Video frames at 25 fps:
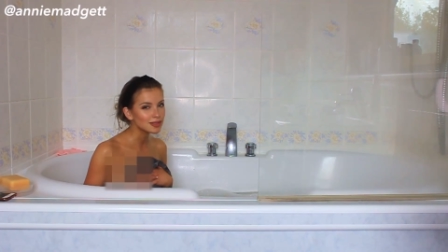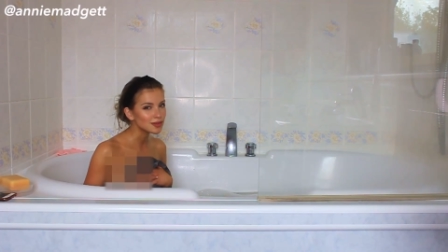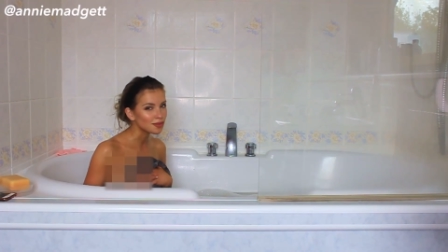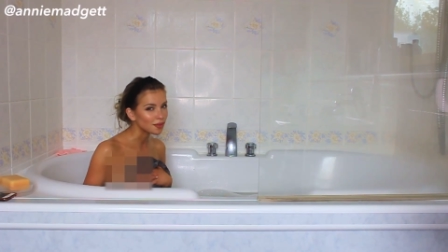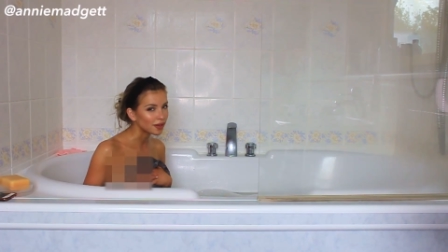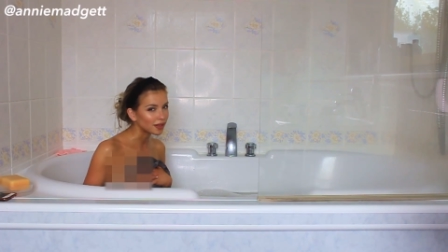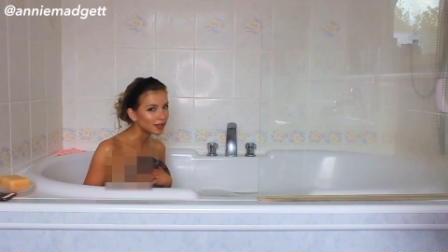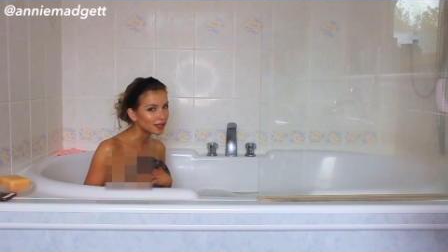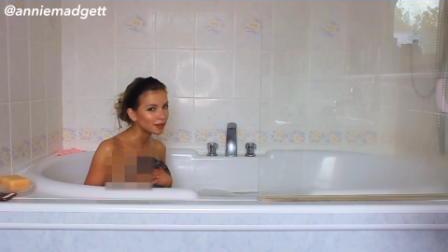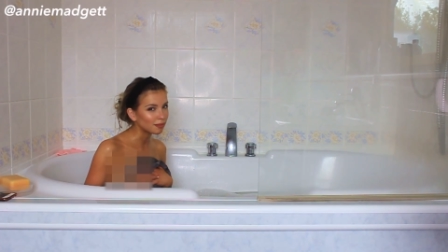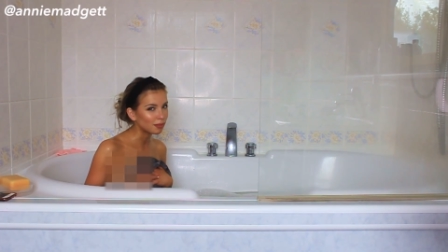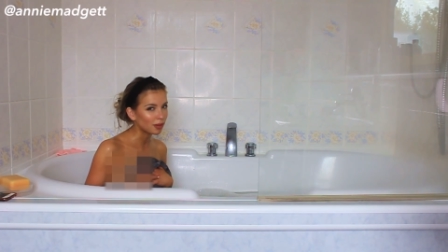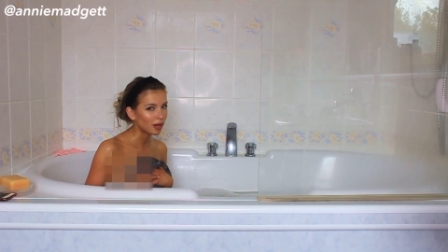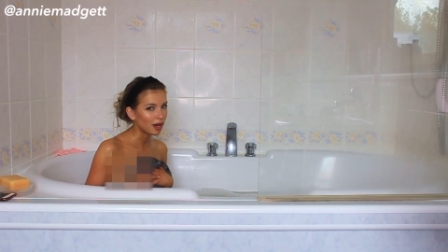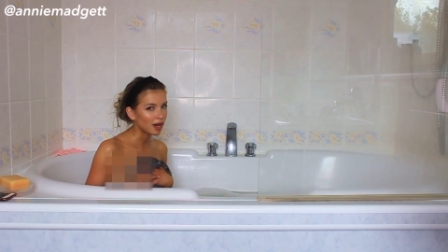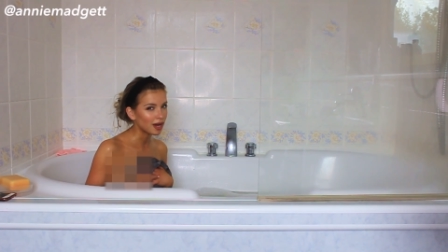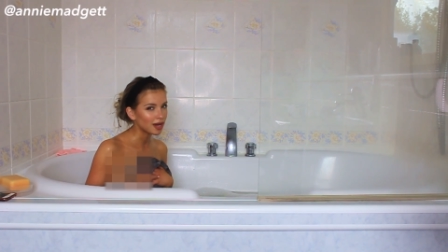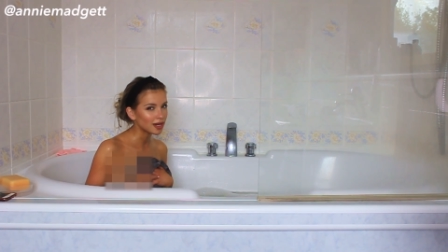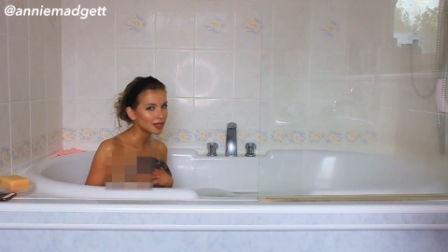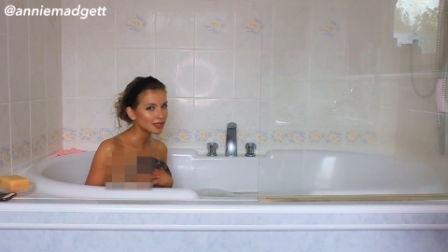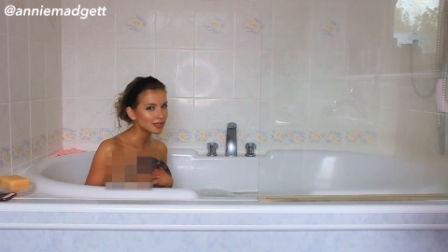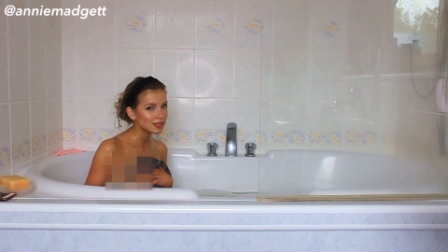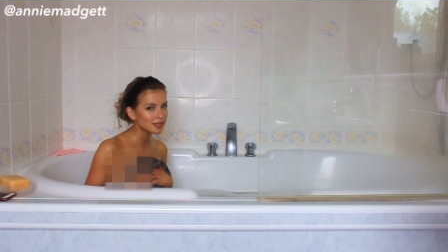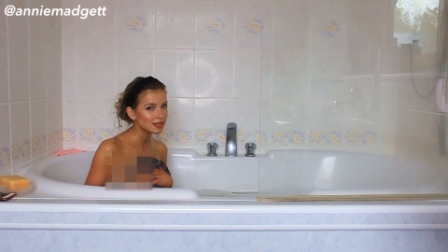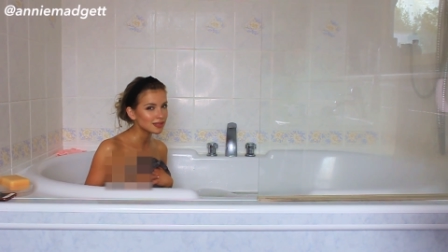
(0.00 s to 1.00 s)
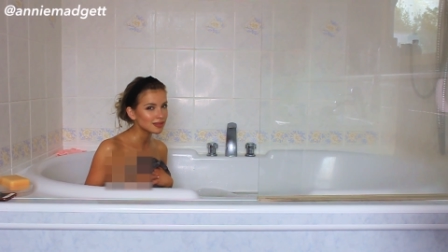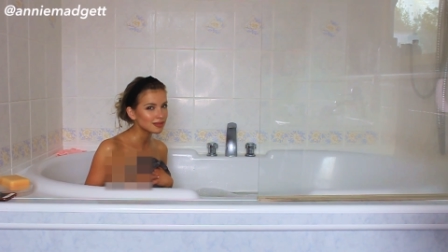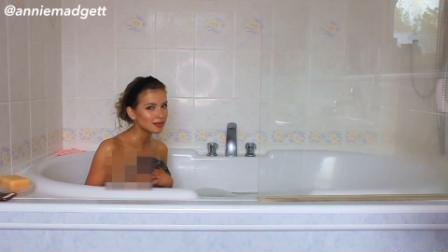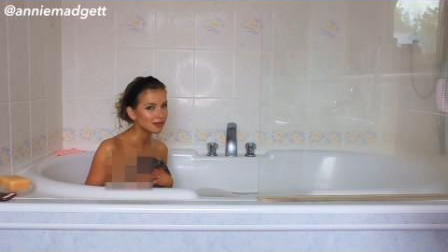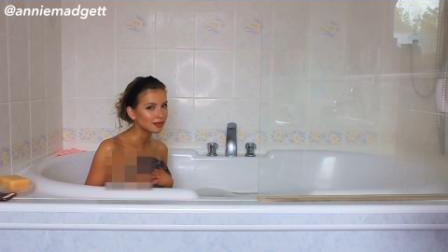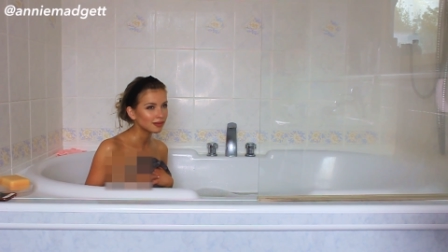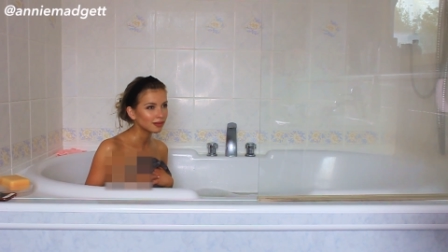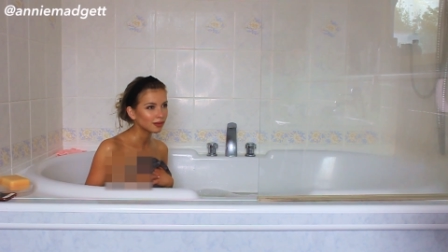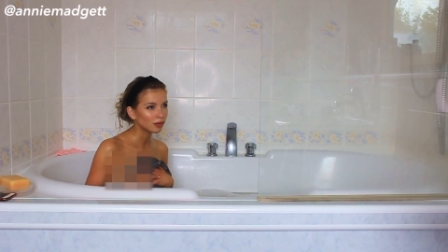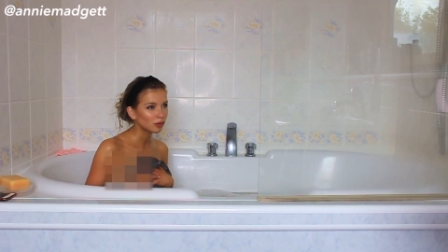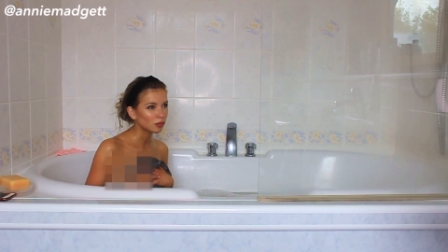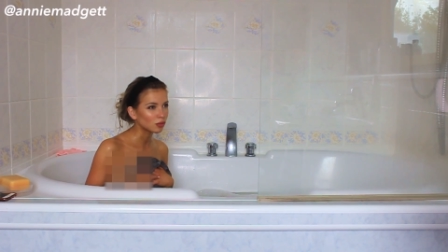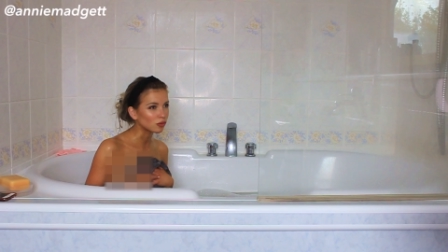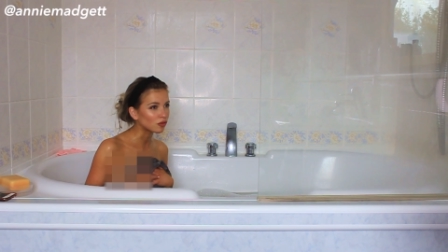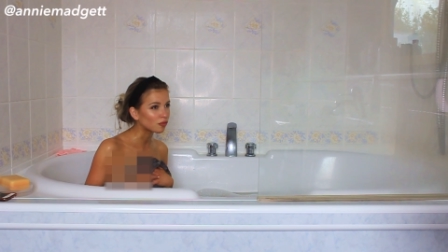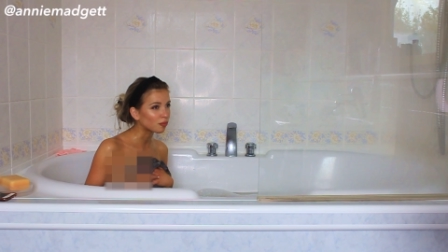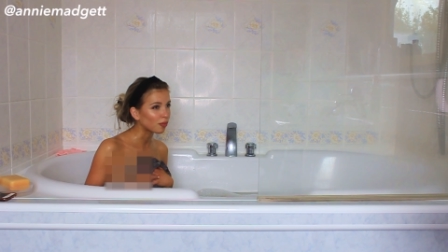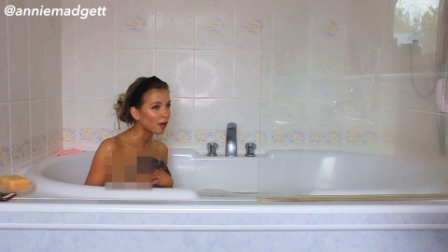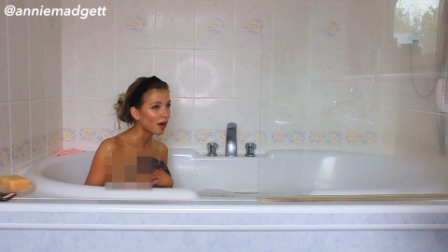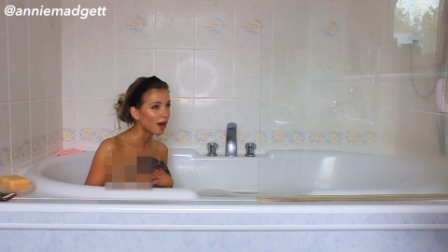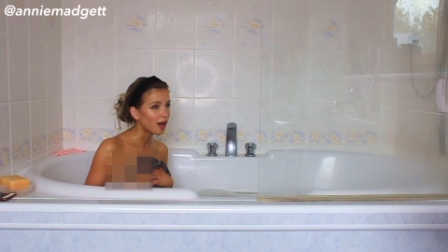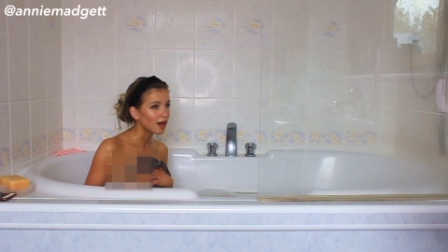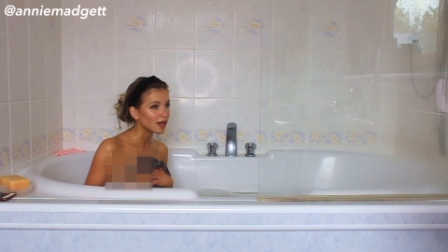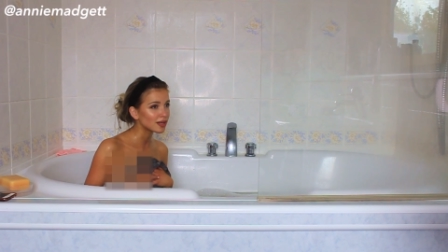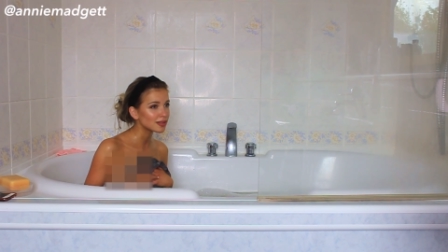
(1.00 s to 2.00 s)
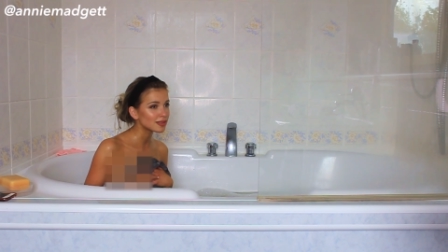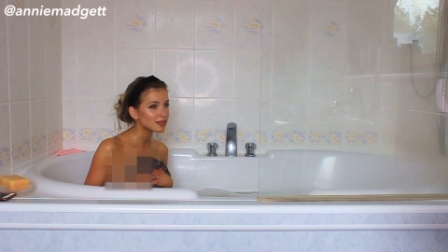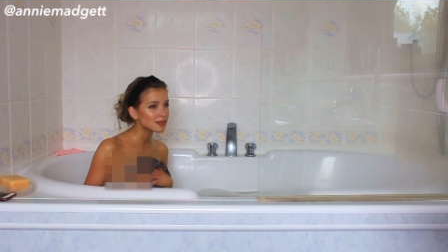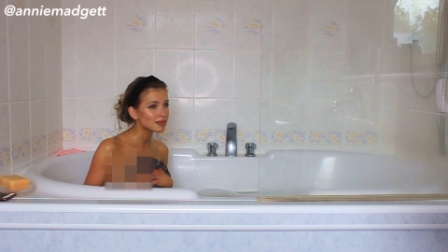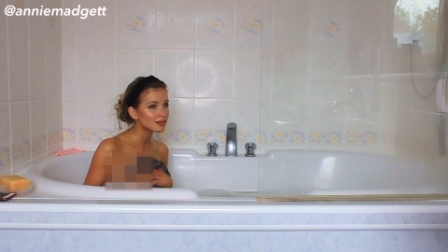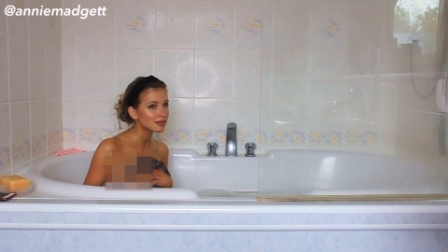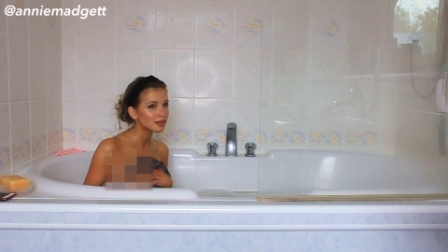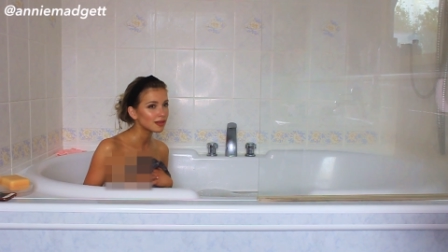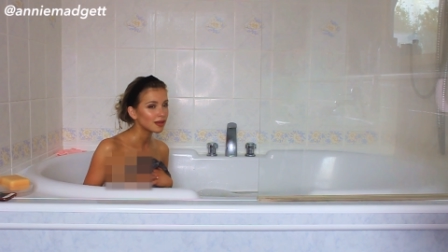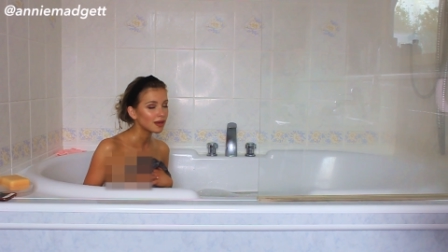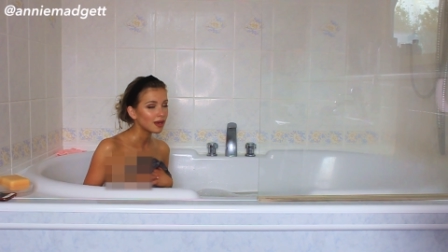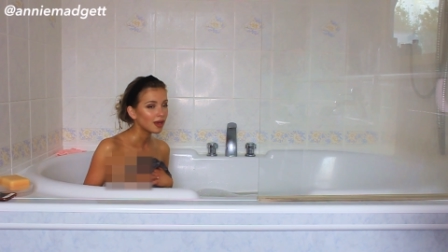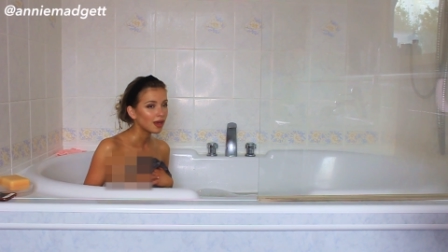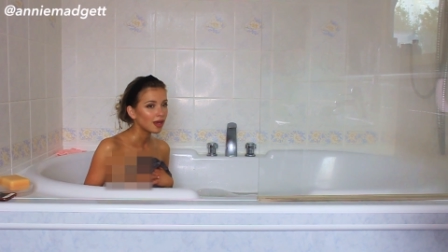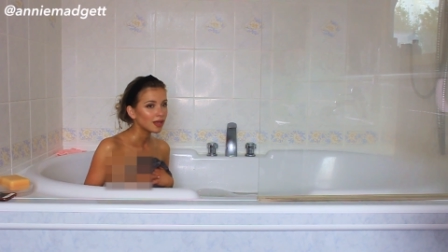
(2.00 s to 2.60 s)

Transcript: 20 past, quarter past.